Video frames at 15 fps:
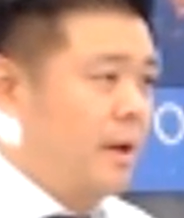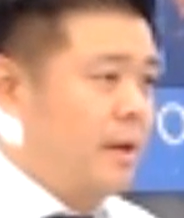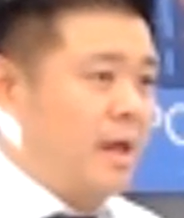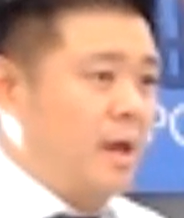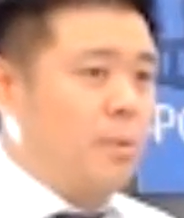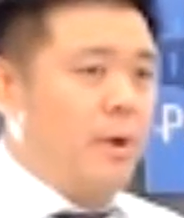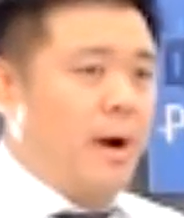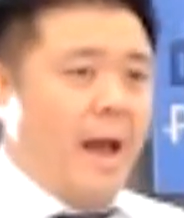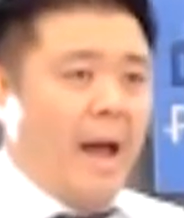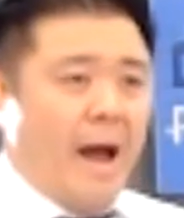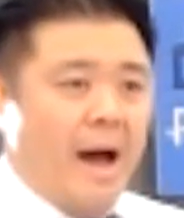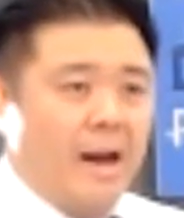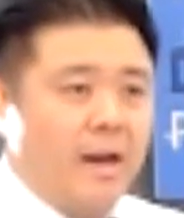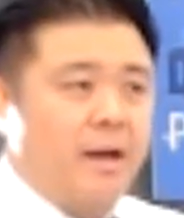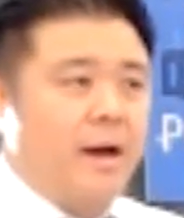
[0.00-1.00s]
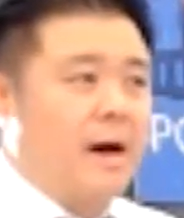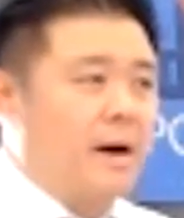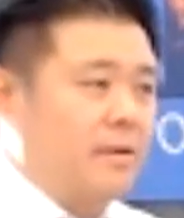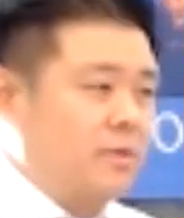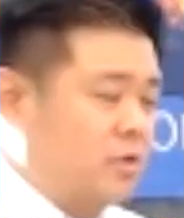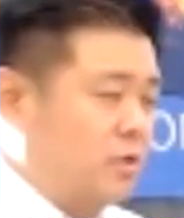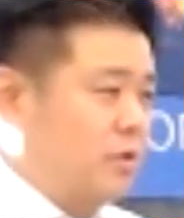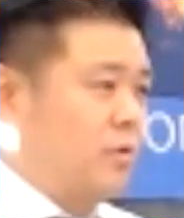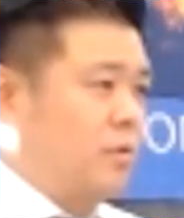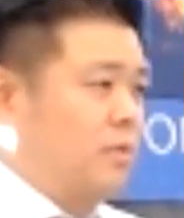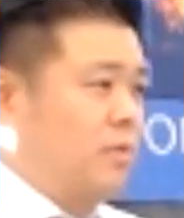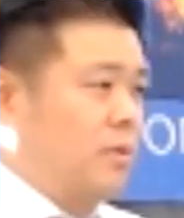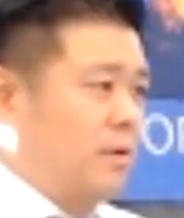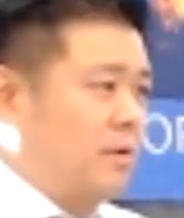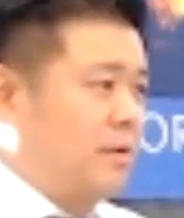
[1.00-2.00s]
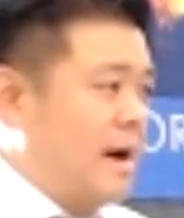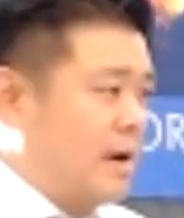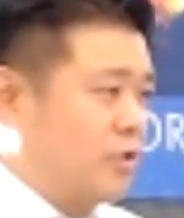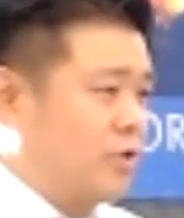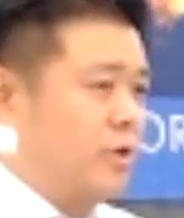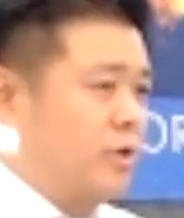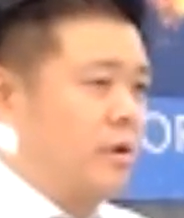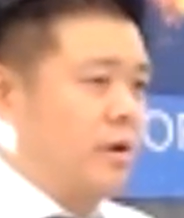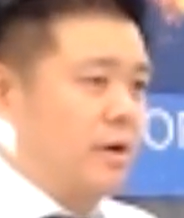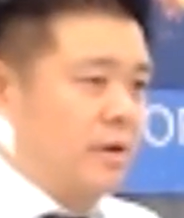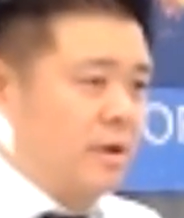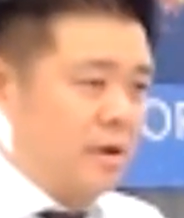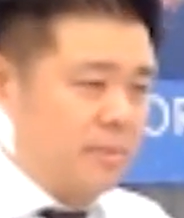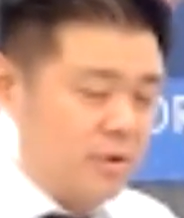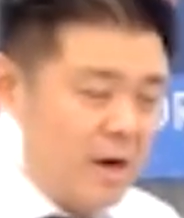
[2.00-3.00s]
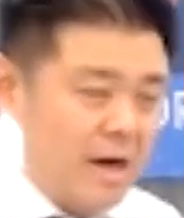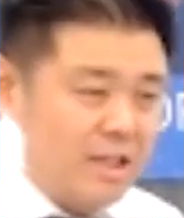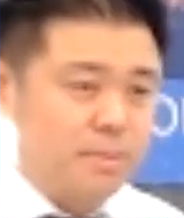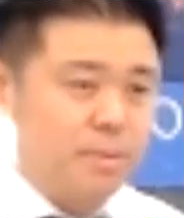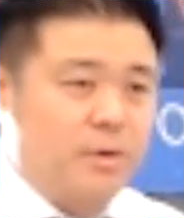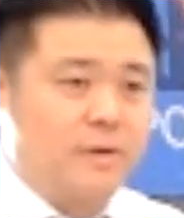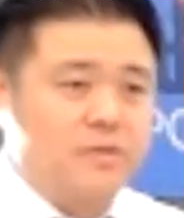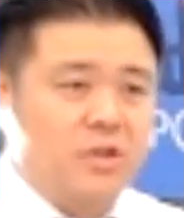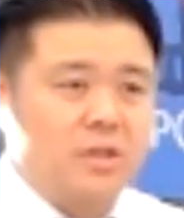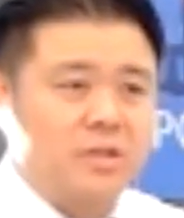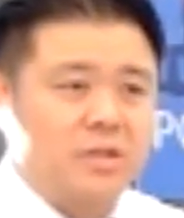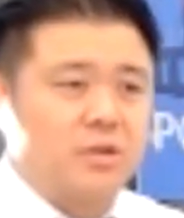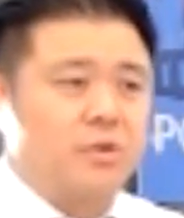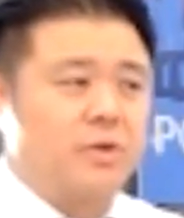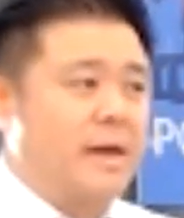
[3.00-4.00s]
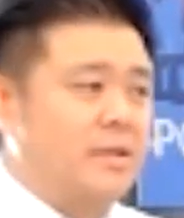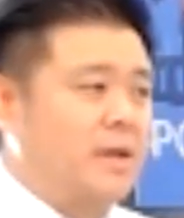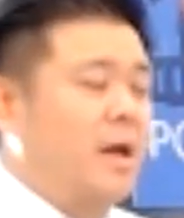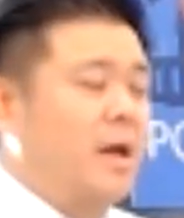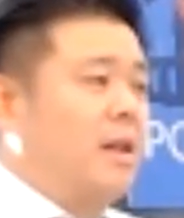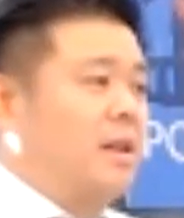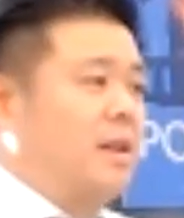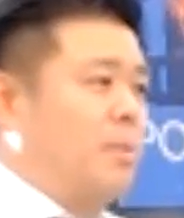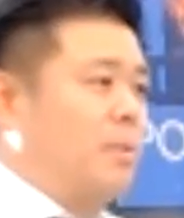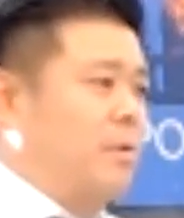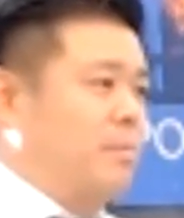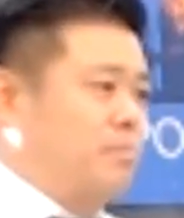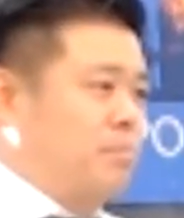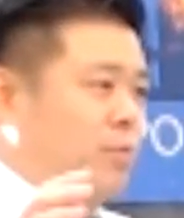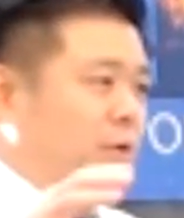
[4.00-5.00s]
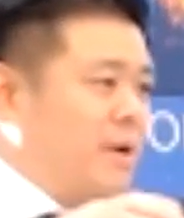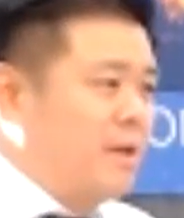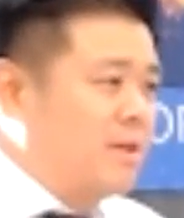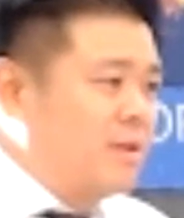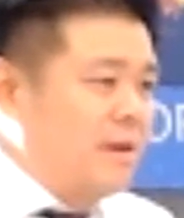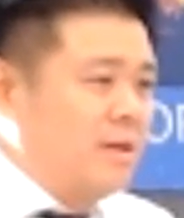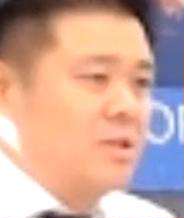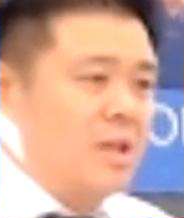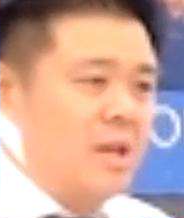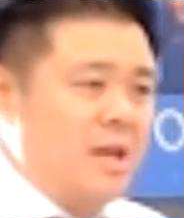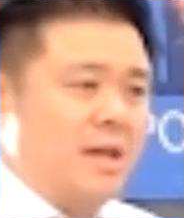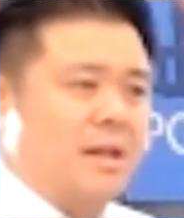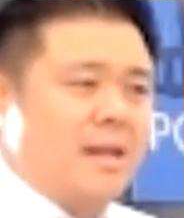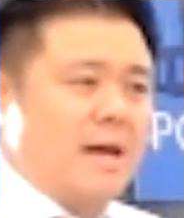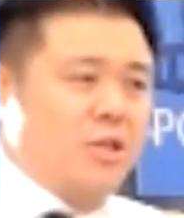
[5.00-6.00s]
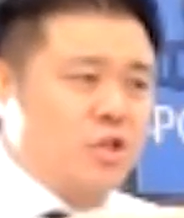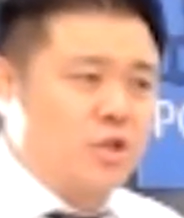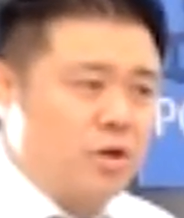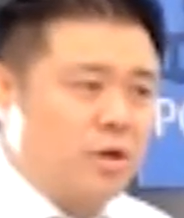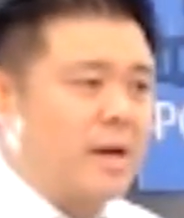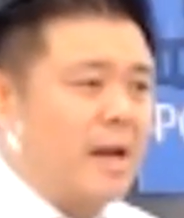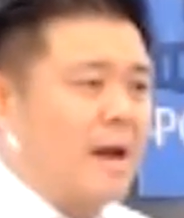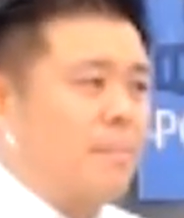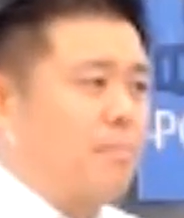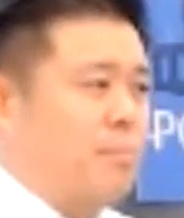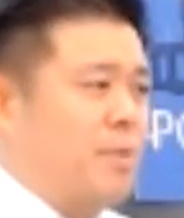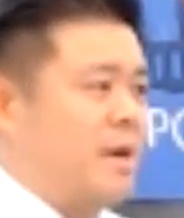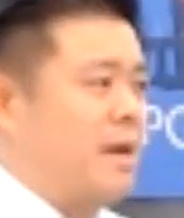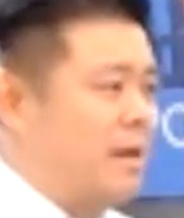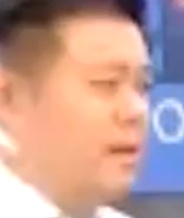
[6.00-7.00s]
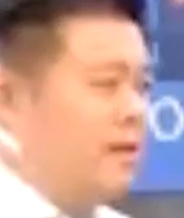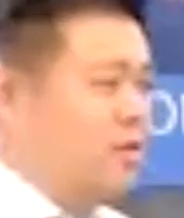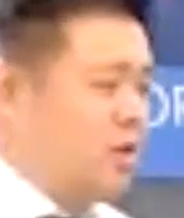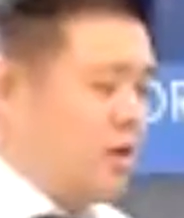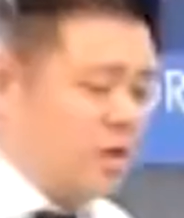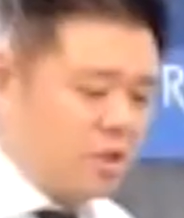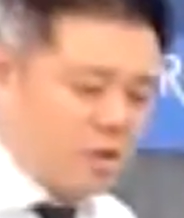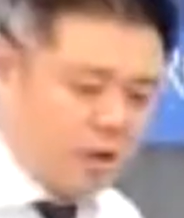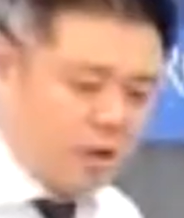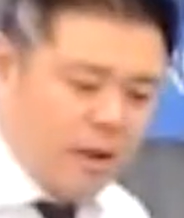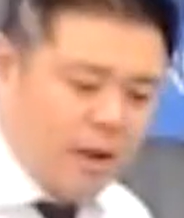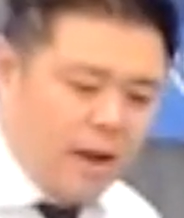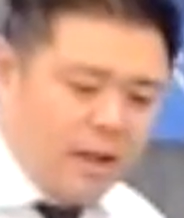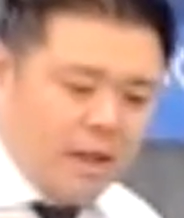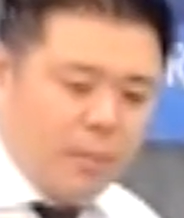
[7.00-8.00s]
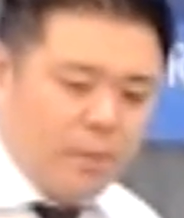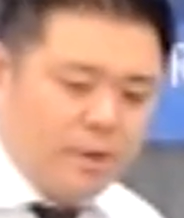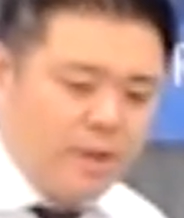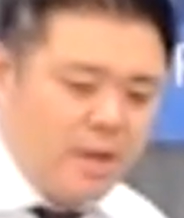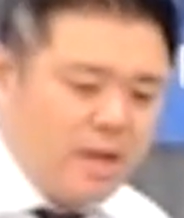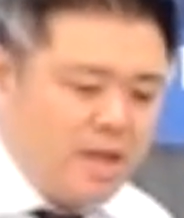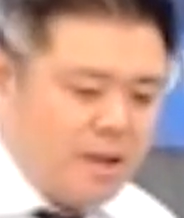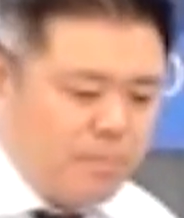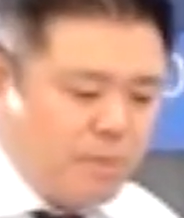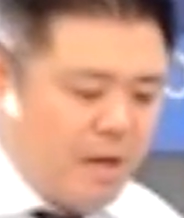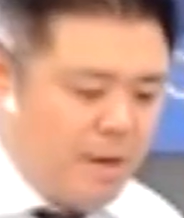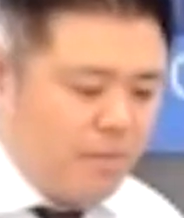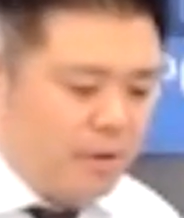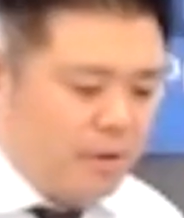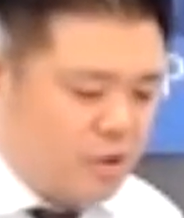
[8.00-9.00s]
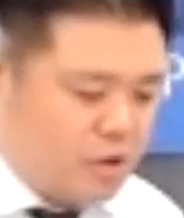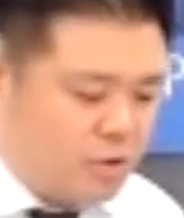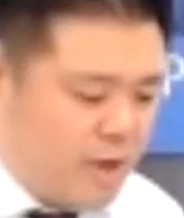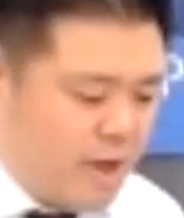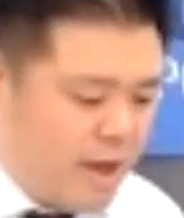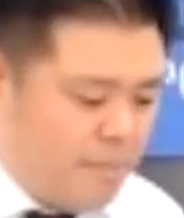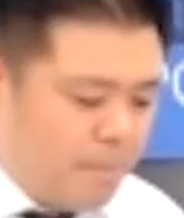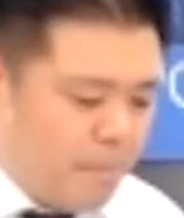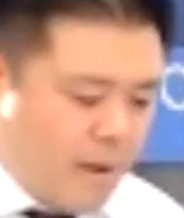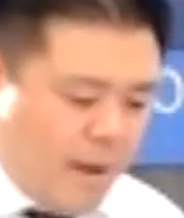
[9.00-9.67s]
They were adding on to the doctrine, the gospel of Jesus Christ. They were putting things in that should not be in the teaching. They were leading people astray.